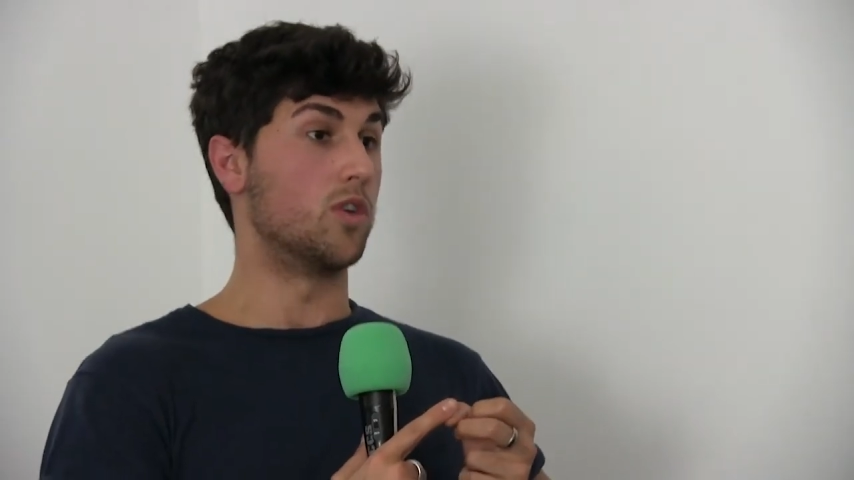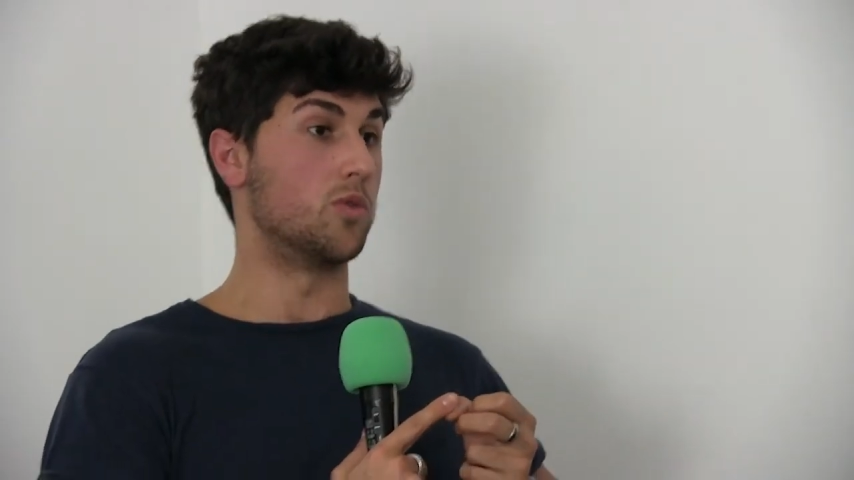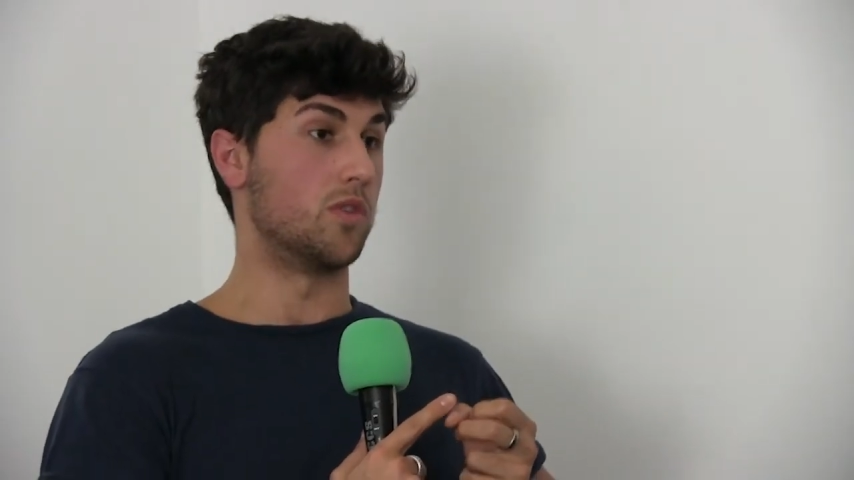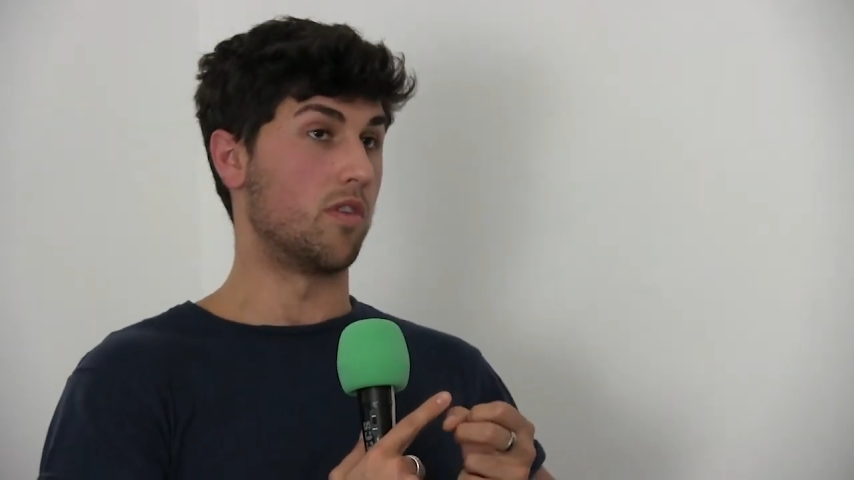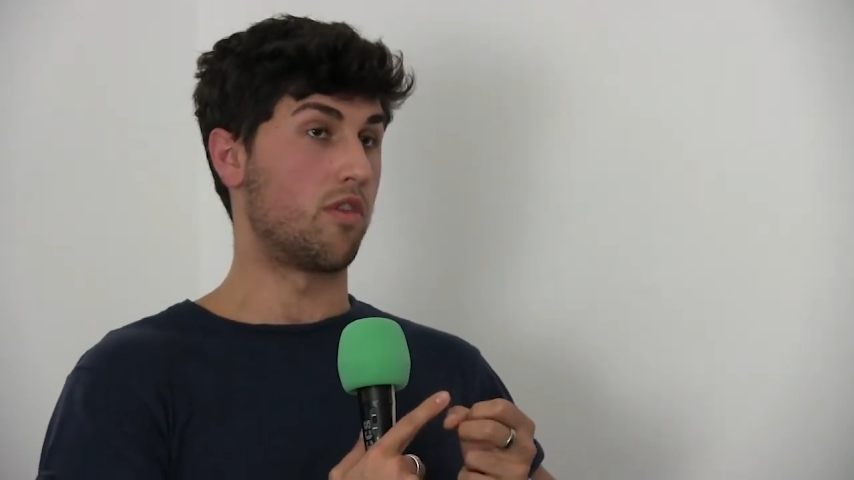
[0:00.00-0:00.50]

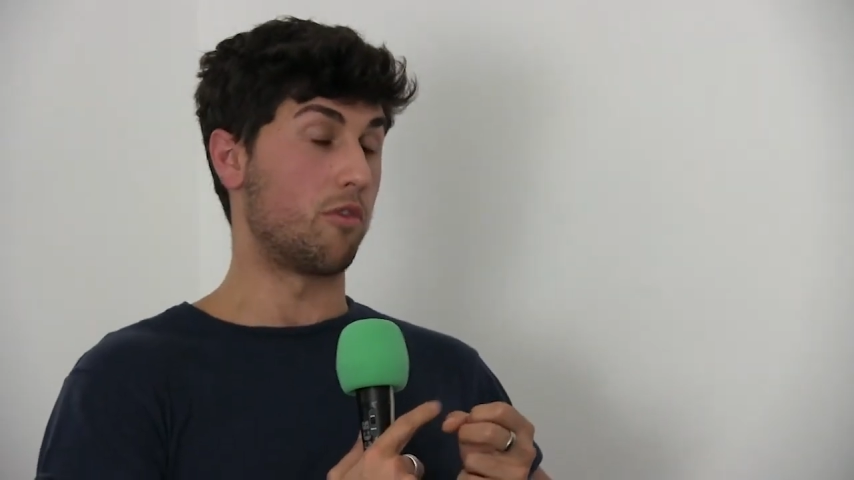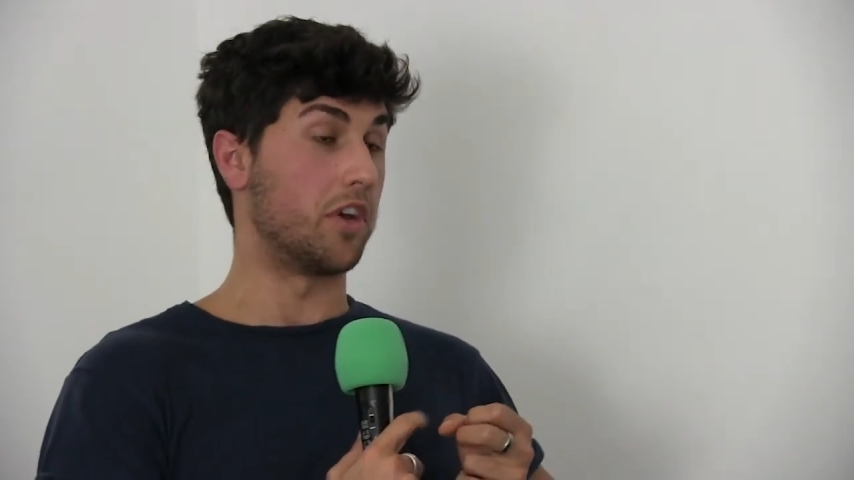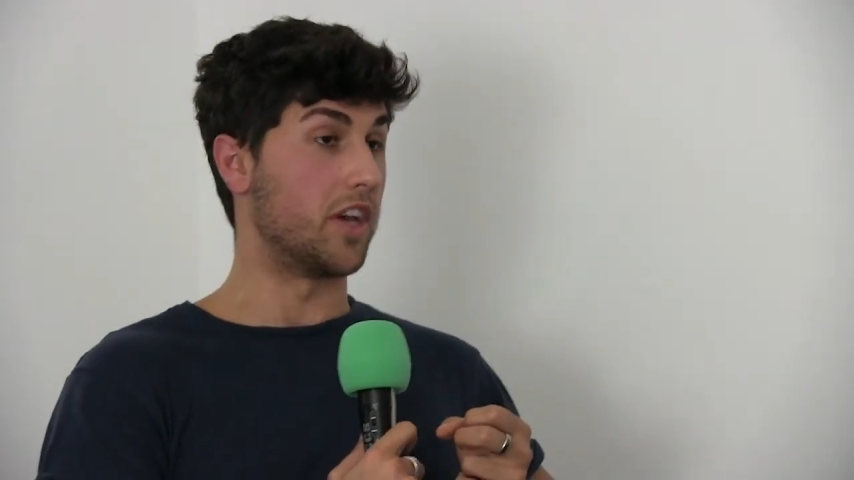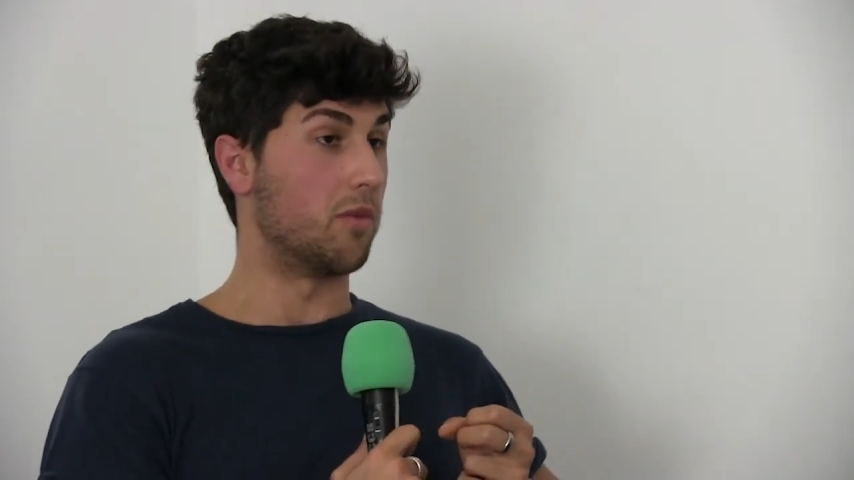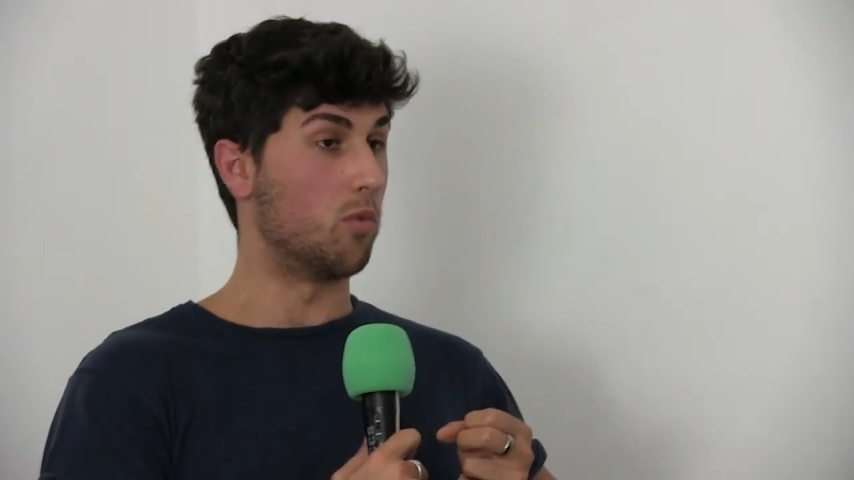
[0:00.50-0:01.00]
which was a
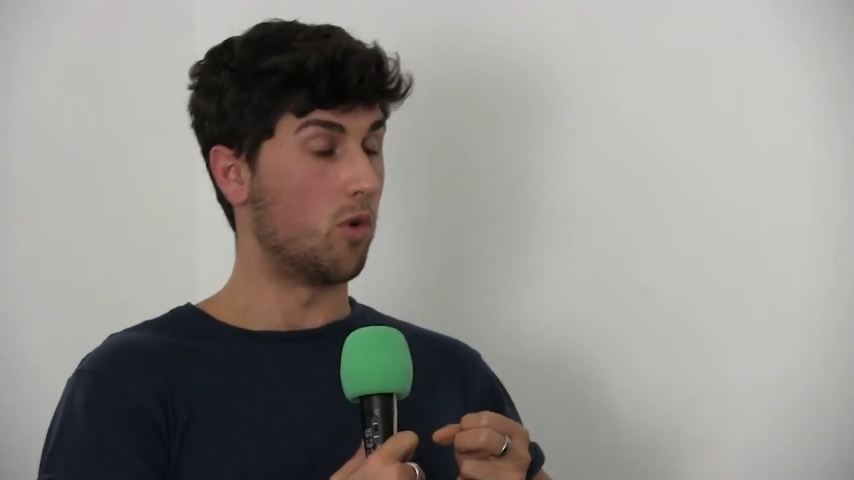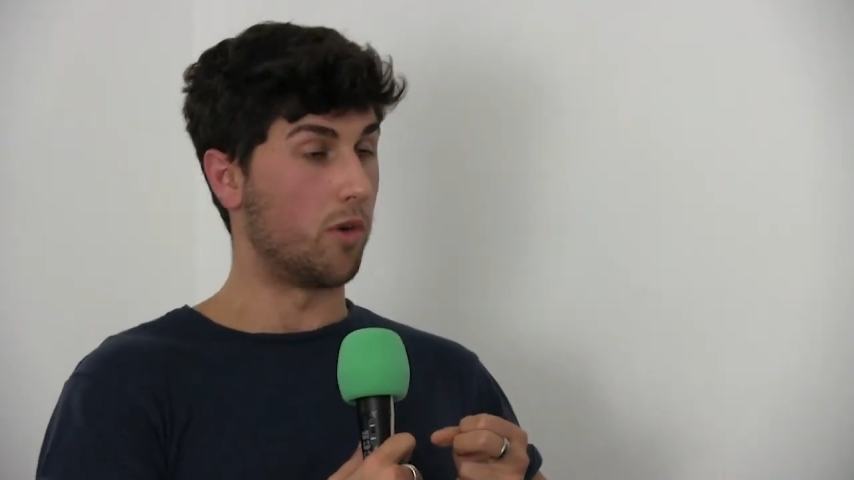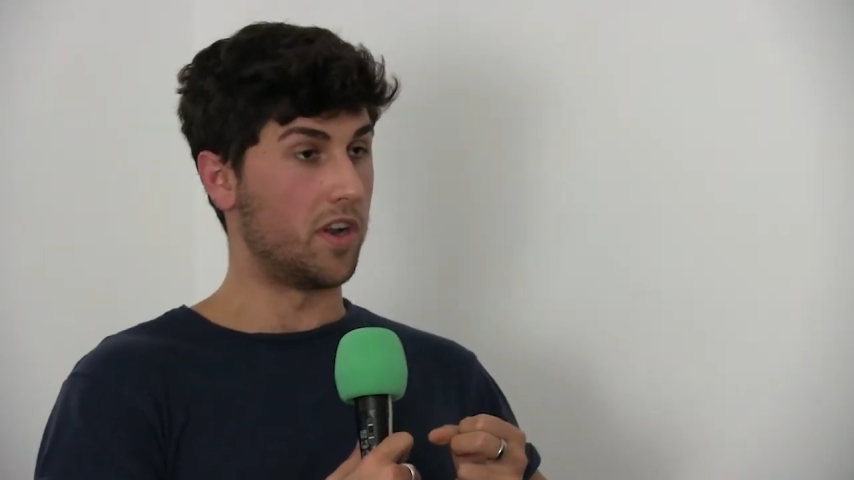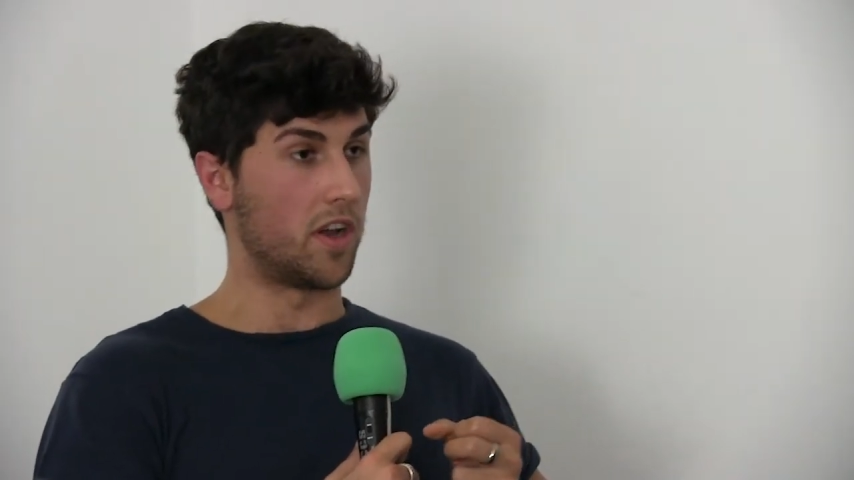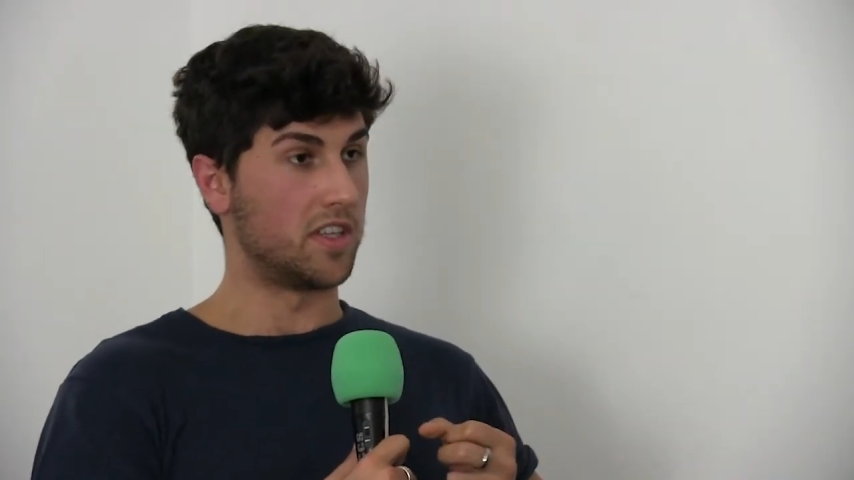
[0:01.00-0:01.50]
three-year war
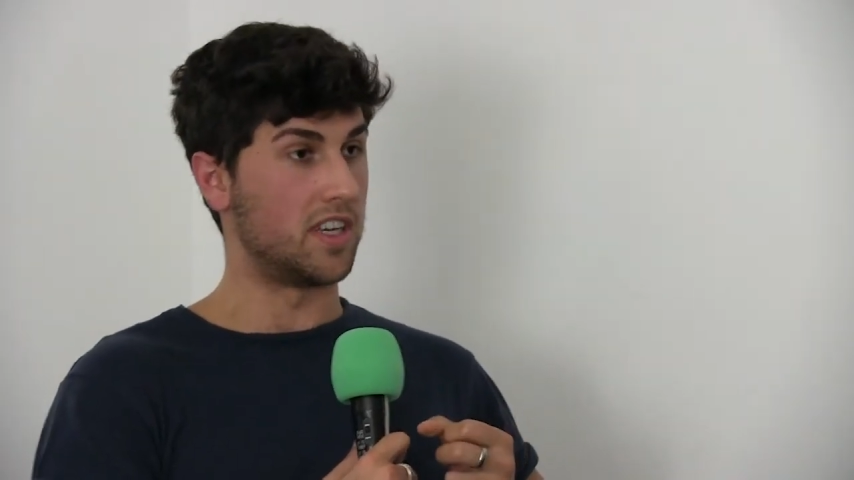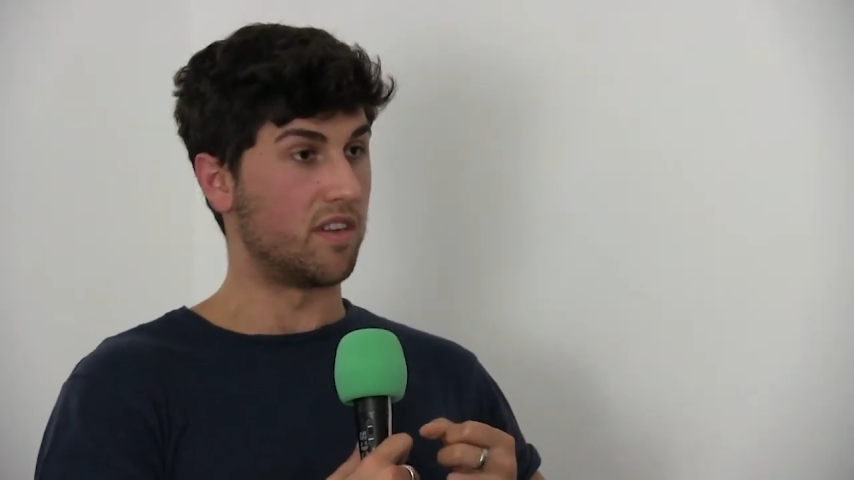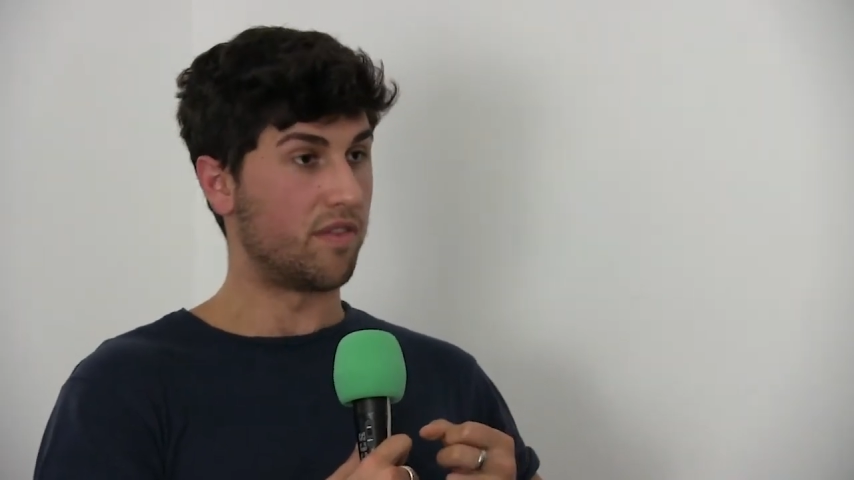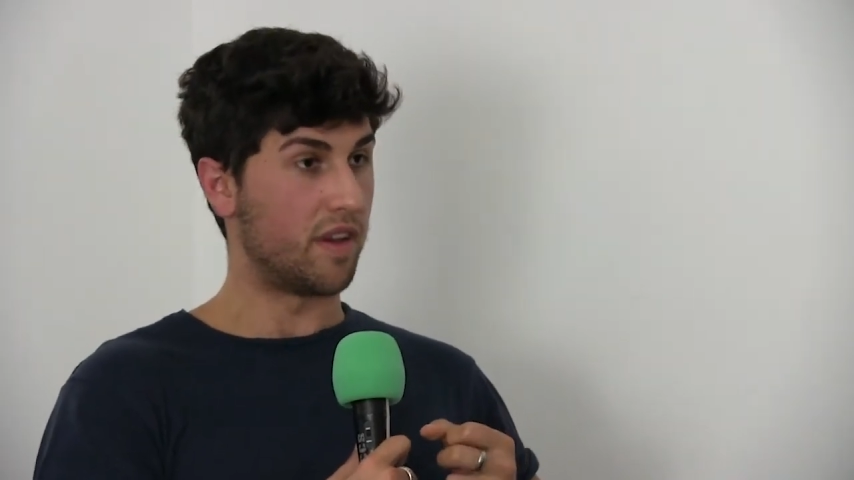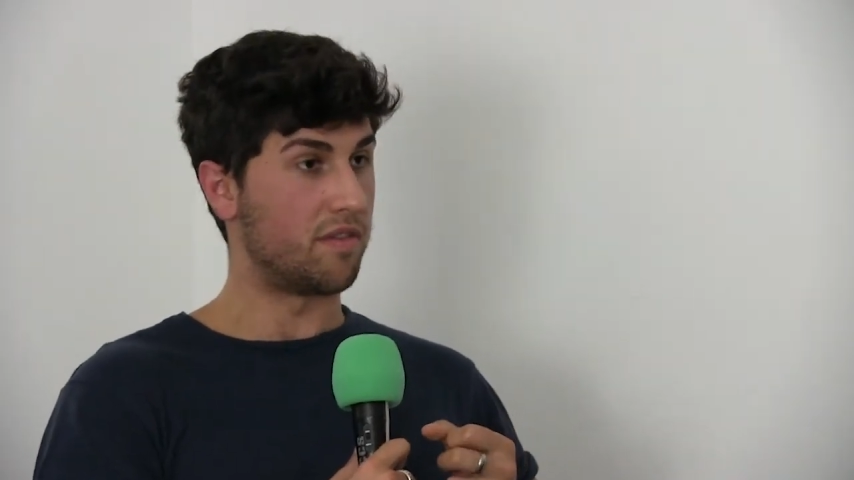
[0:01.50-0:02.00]
in
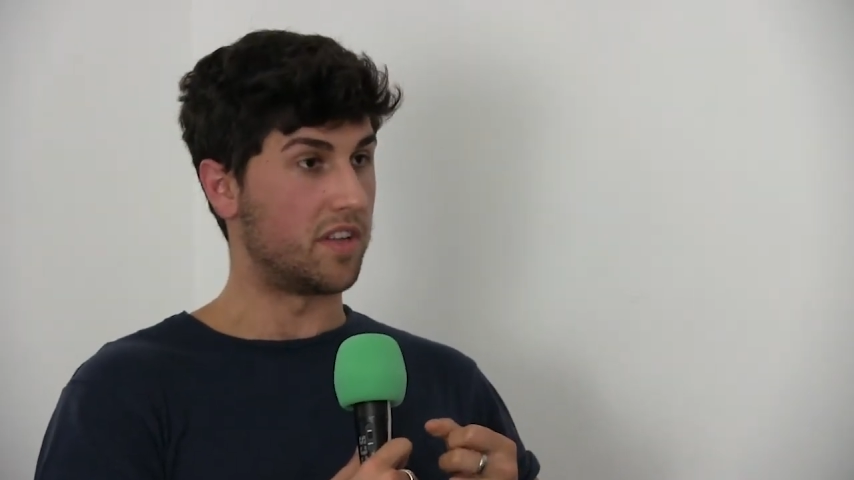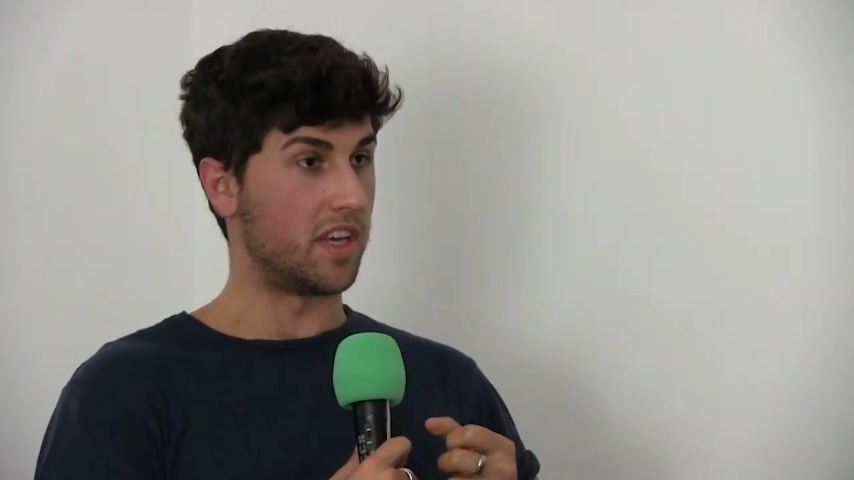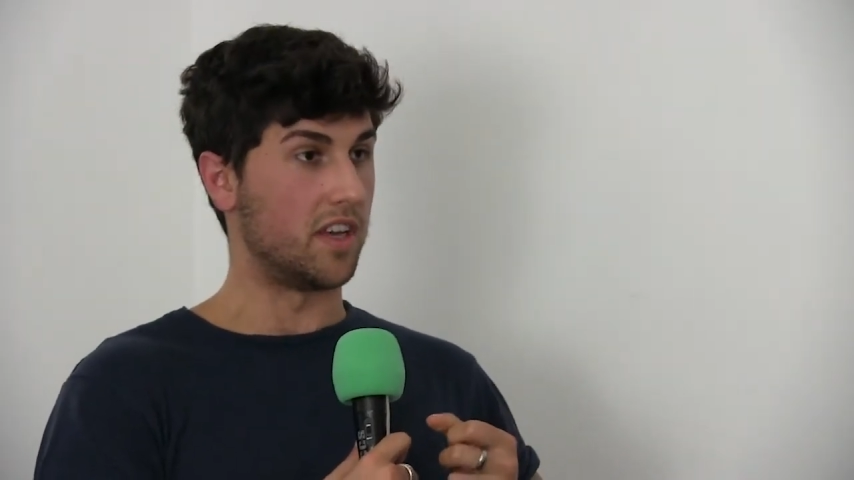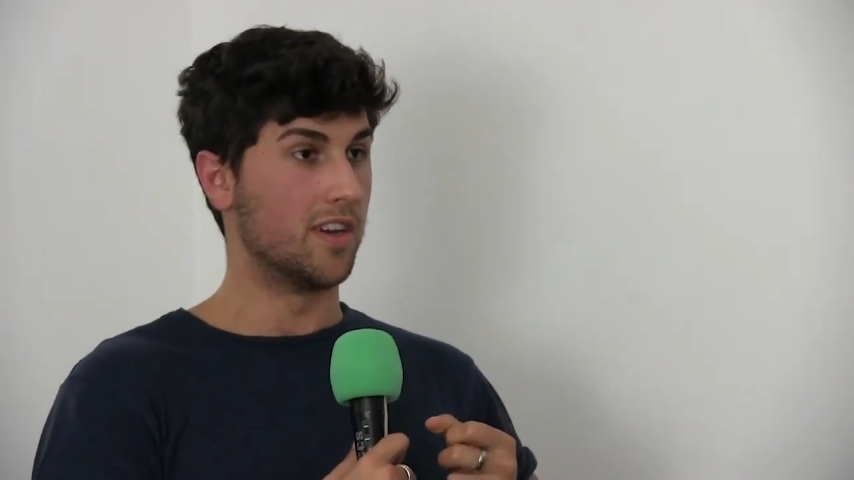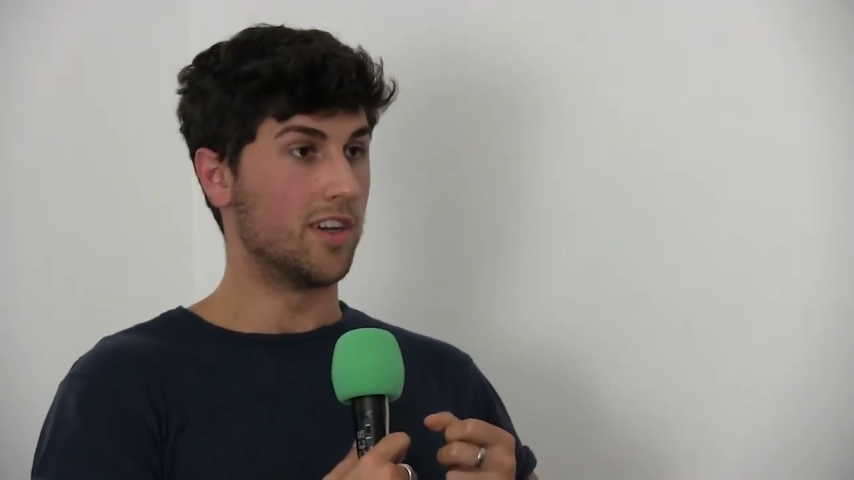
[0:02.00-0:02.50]
nineteen fifty,